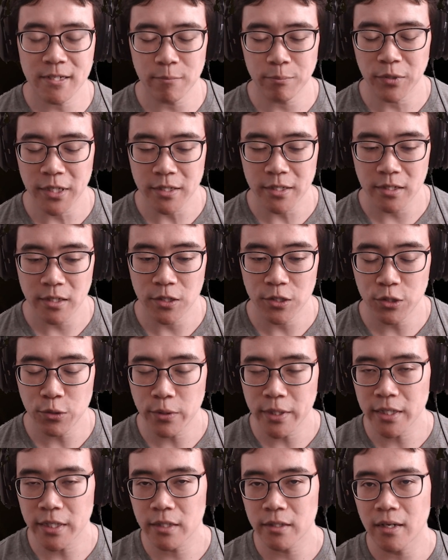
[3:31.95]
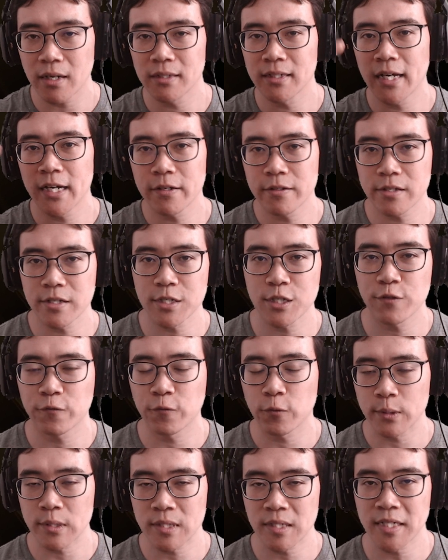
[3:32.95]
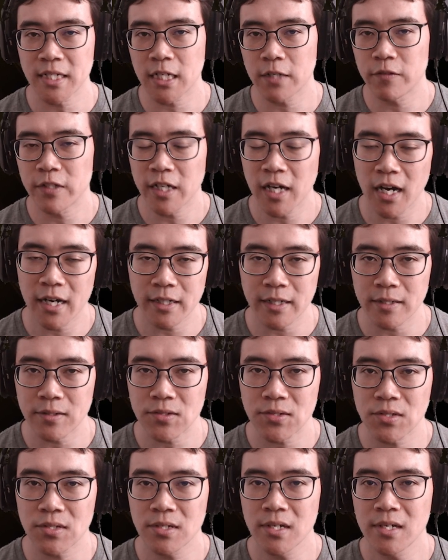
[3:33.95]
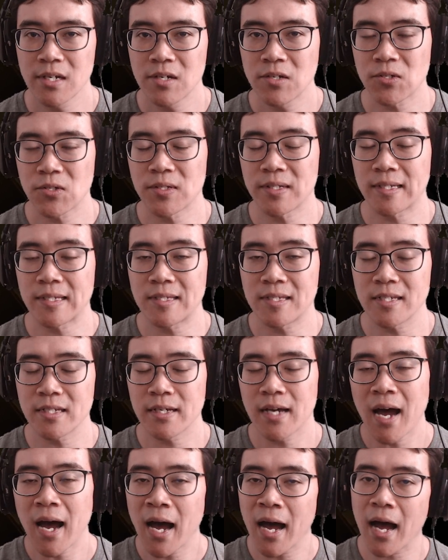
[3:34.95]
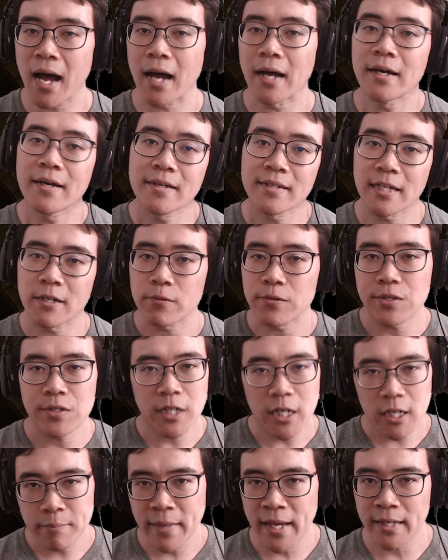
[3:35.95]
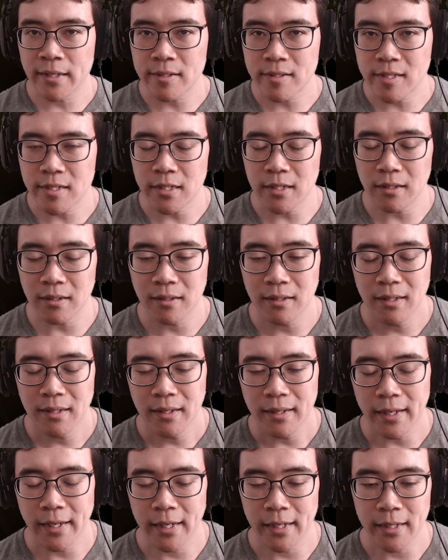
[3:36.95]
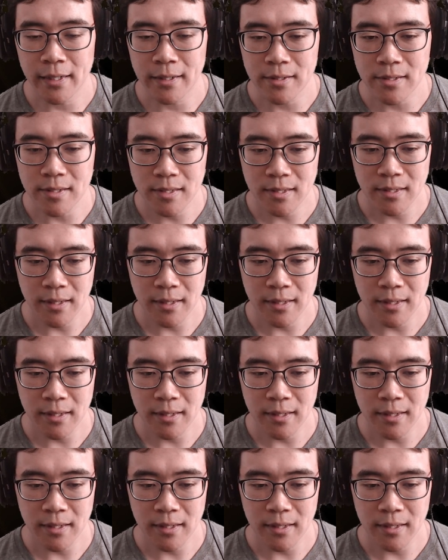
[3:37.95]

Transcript: But they're doing a lot of this for the sake of the audience, so they can see, that was the gun magazine. And